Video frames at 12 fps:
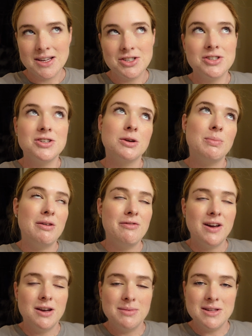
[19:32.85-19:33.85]
I just took my
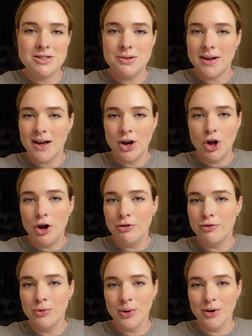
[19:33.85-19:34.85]
vitamins, so I got all
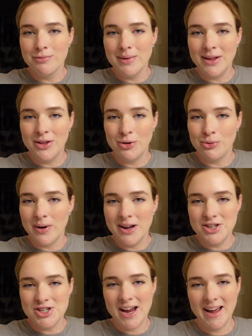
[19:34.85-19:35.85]
four of my little
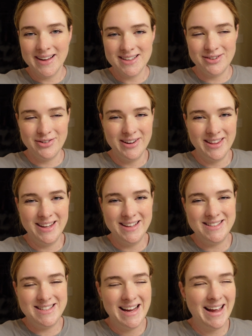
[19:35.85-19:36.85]
red checks for the
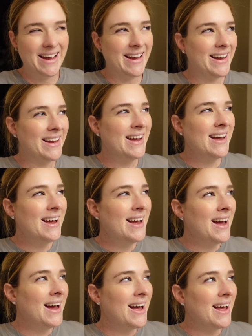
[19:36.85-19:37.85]
day.
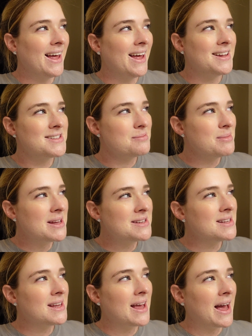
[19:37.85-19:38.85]
It's
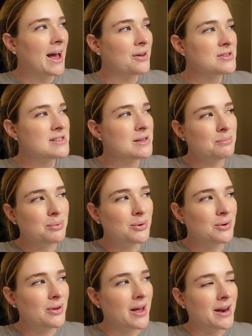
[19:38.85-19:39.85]
amazing how
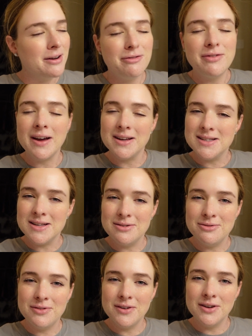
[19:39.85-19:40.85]
simple and
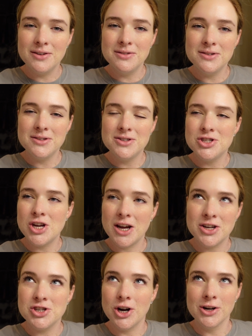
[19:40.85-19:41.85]
effective
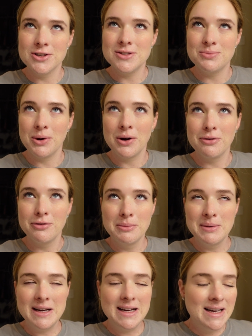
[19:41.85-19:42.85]
check charts work for
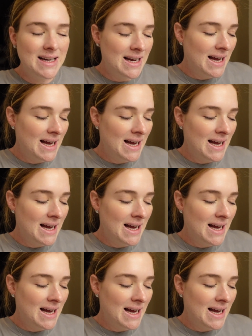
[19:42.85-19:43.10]
me.